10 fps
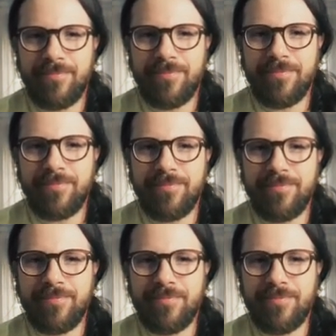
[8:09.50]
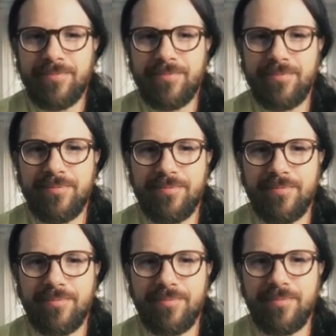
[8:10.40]

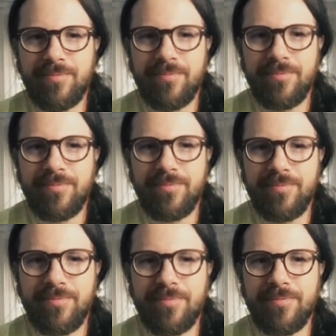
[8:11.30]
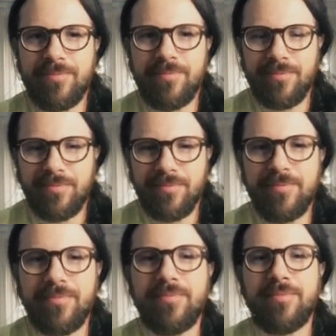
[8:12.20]

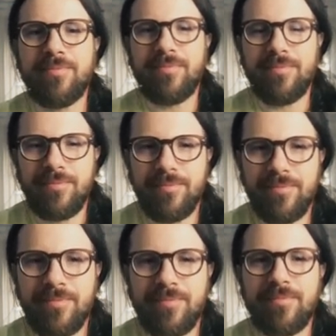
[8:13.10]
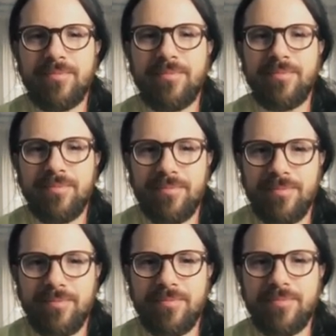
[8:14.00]

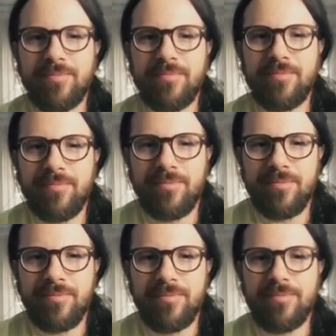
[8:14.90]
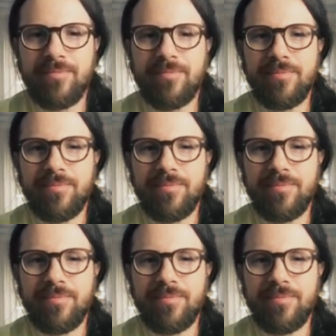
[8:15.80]
No words are spoken by the person on screen.